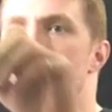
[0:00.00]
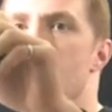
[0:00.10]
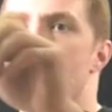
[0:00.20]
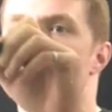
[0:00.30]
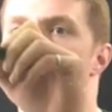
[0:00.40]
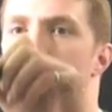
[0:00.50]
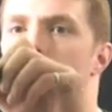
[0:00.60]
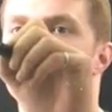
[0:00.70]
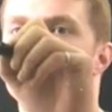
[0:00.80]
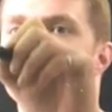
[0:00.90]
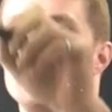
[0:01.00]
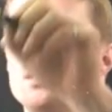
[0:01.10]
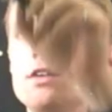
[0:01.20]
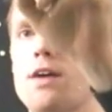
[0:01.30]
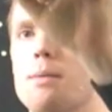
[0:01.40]
and our
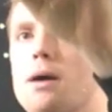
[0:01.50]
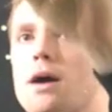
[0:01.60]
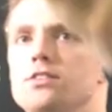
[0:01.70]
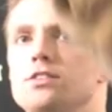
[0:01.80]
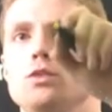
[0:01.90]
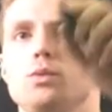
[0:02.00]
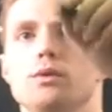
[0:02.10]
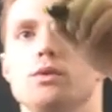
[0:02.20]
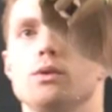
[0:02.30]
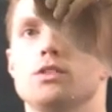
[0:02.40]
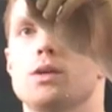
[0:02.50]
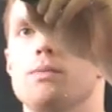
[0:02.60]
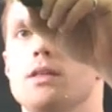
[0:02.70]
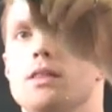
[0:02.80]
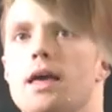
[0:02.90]
alternative hypothesis, we were doing
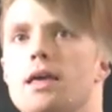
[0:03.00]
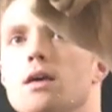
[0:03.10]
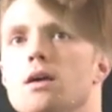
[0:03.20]
something like